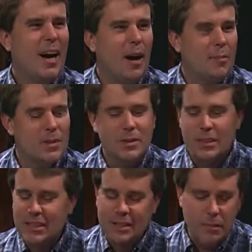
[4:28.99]
Um, so it's
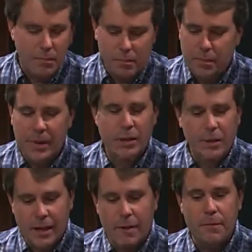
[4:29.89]
just
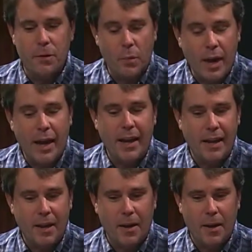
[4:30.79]
bigger in every way.
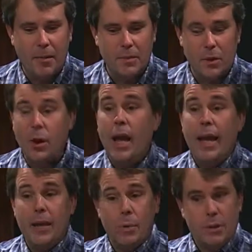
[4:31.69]
Um, so
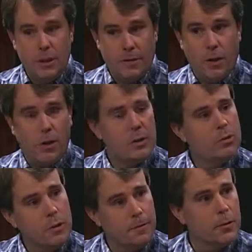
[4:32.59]
it was difficult because it
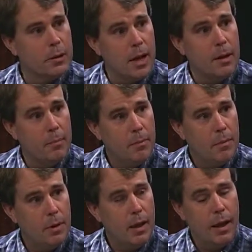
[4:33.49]
was our first time.
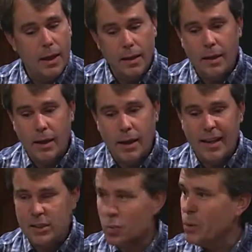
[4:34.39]
Sure. sure. And uh,
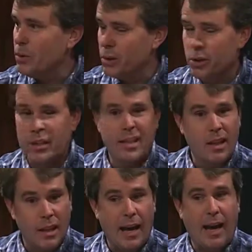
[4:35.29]
and so we were learning
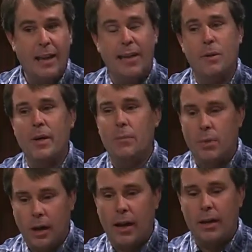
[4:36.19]
a lot that we
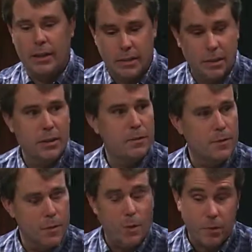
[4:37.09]
brought into this
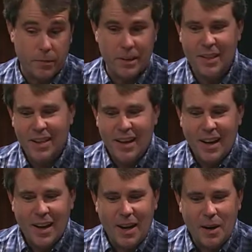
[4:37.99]
film, hopefully.
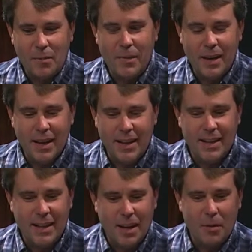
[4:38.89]
Um,
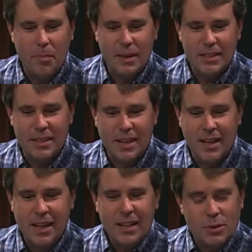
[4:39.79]
and uh, but uh,
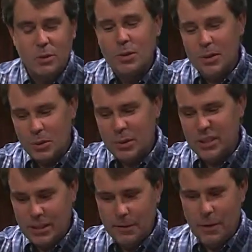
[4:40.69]
so so it was
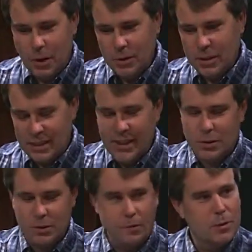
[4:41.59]
difficult in that it
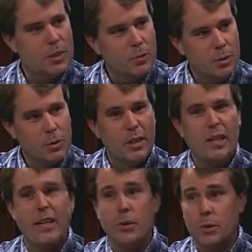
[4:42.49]
was the first time we were doing
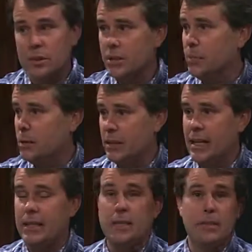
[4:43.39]
it. It was simpler in
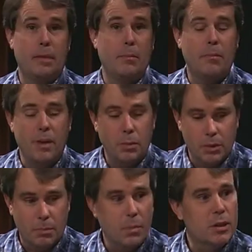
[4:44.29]
that it is a it
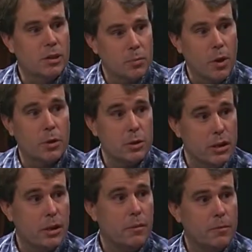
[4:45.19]
was a much smaller
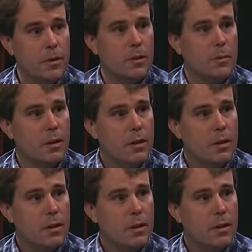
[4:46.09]
scale film.